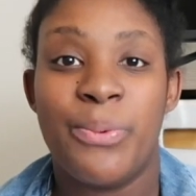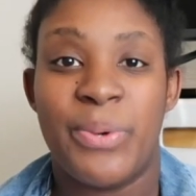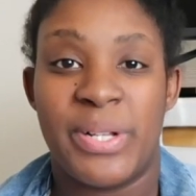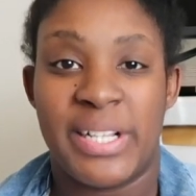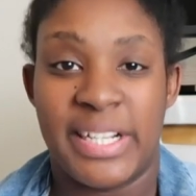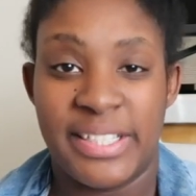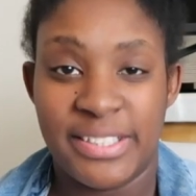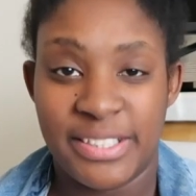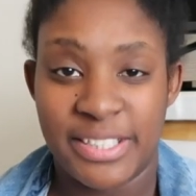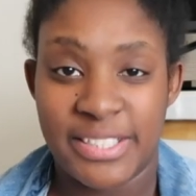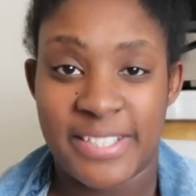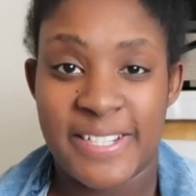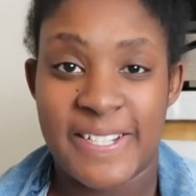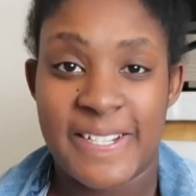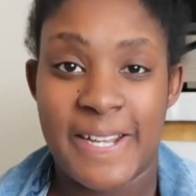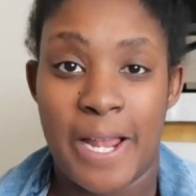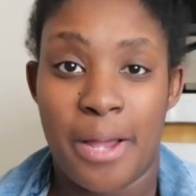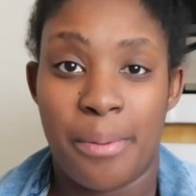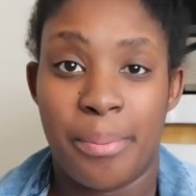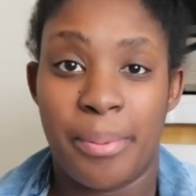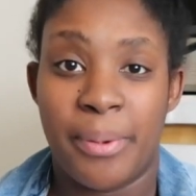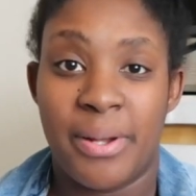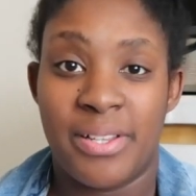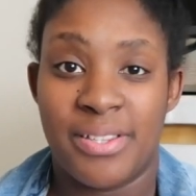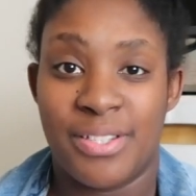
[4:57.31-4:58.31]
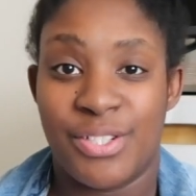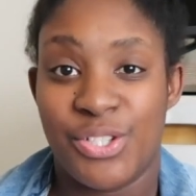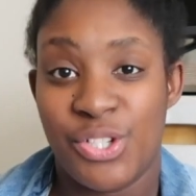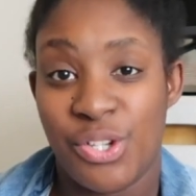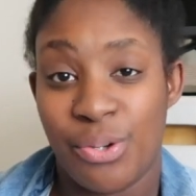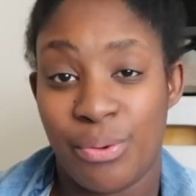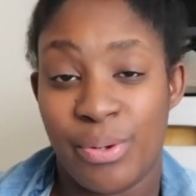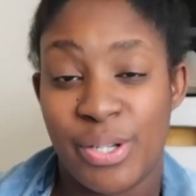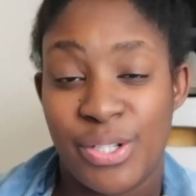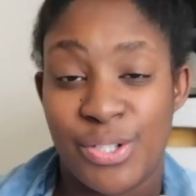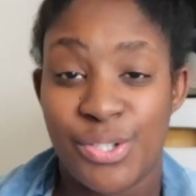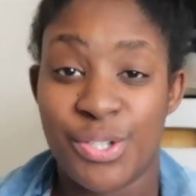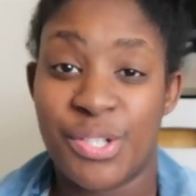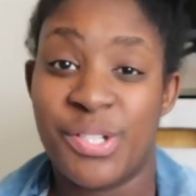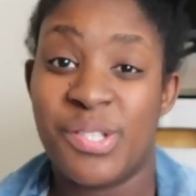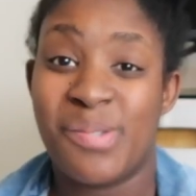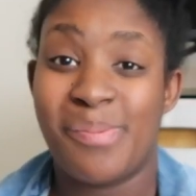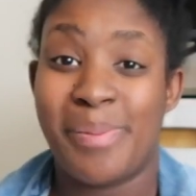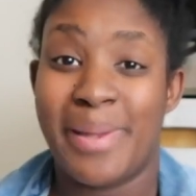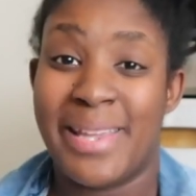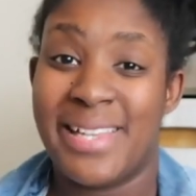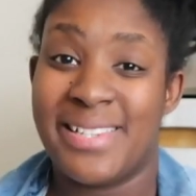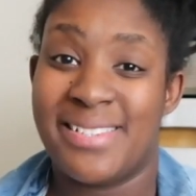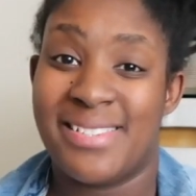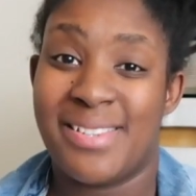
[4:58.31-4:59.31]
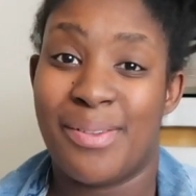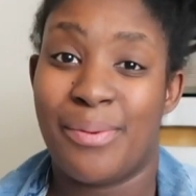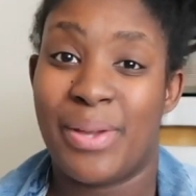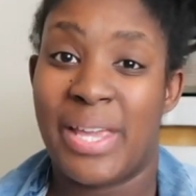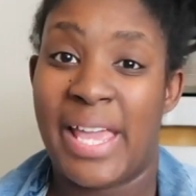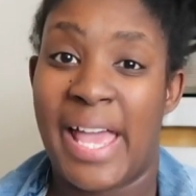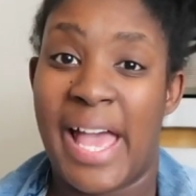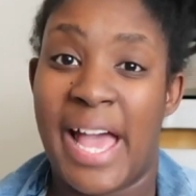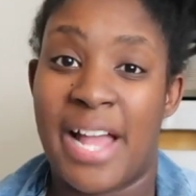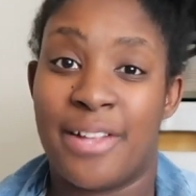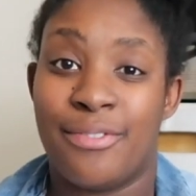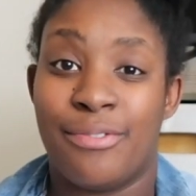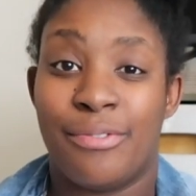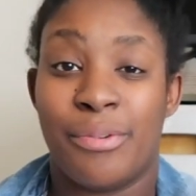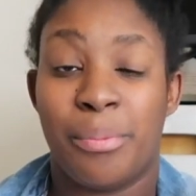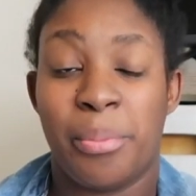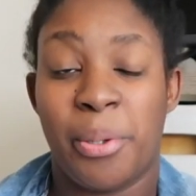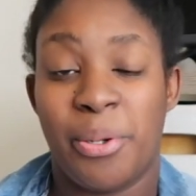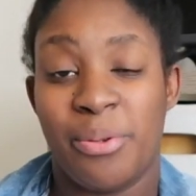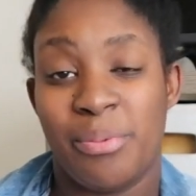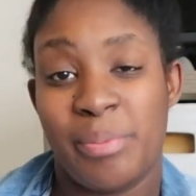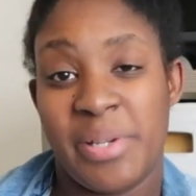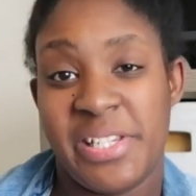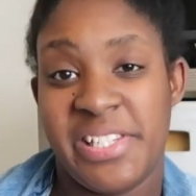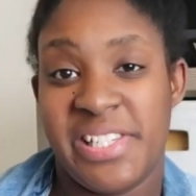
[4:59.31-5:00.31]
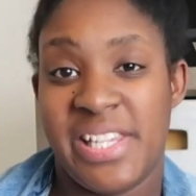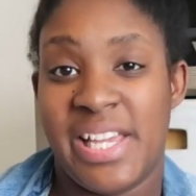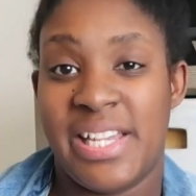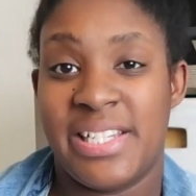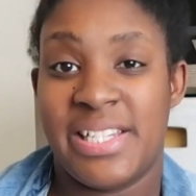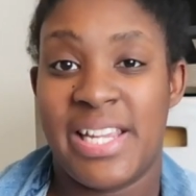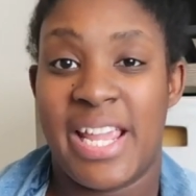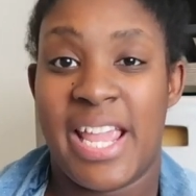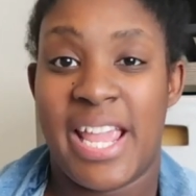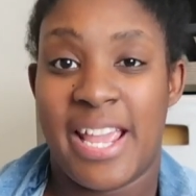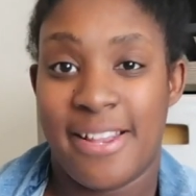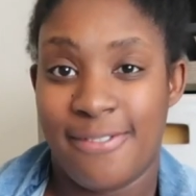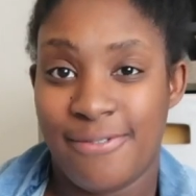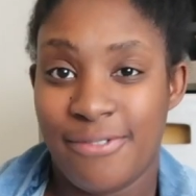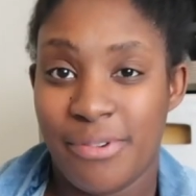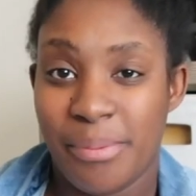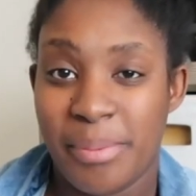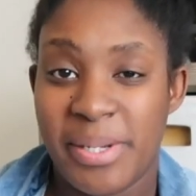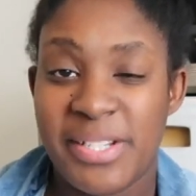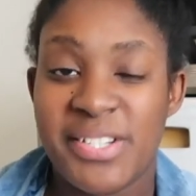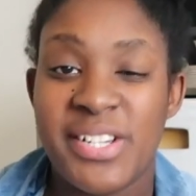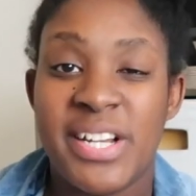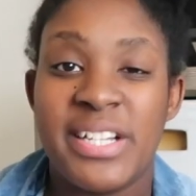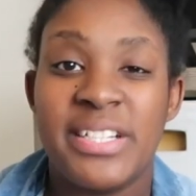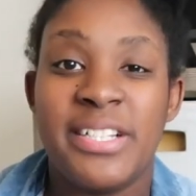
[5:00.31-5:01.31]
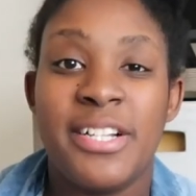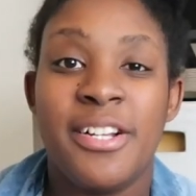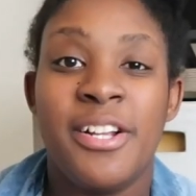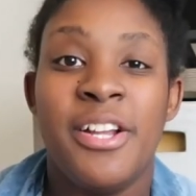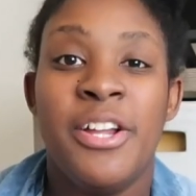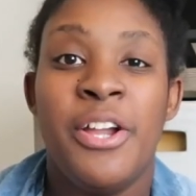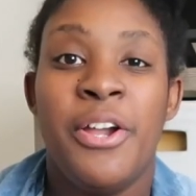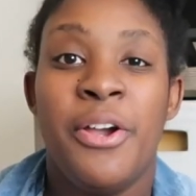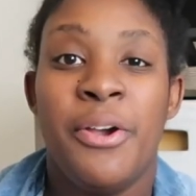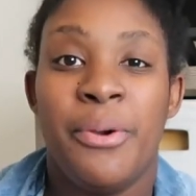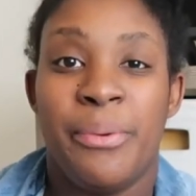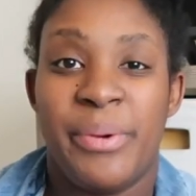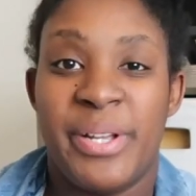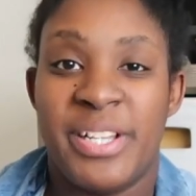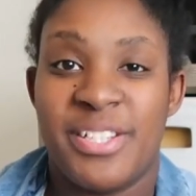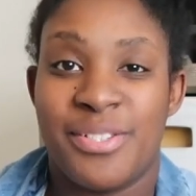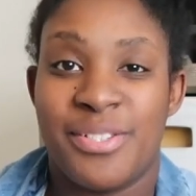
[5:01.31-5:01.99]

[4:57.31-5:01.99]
When I looked it up on the 2 insurance plans that we had for both my son and for my daughter, we